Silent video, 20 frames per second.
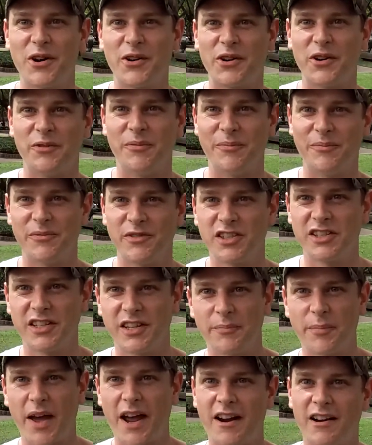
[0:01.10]
Welcome
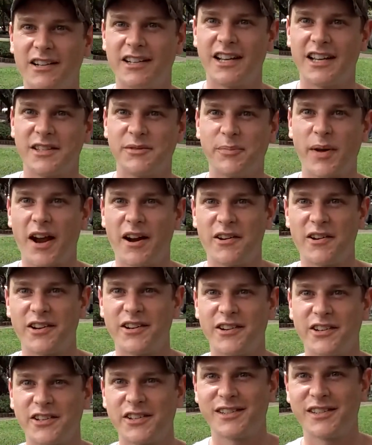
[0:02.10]
to the Paradise
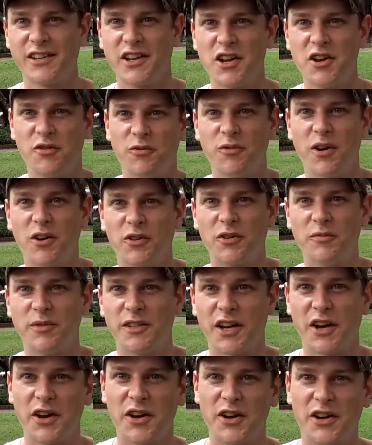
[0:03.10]
Paradox.
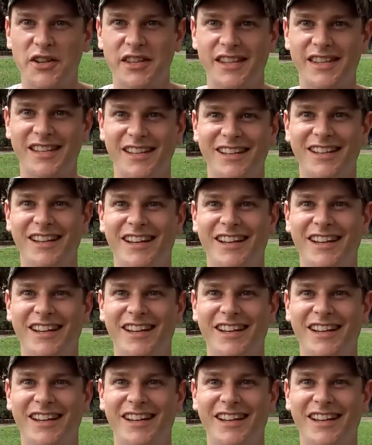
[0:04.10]
Welcome to Earth.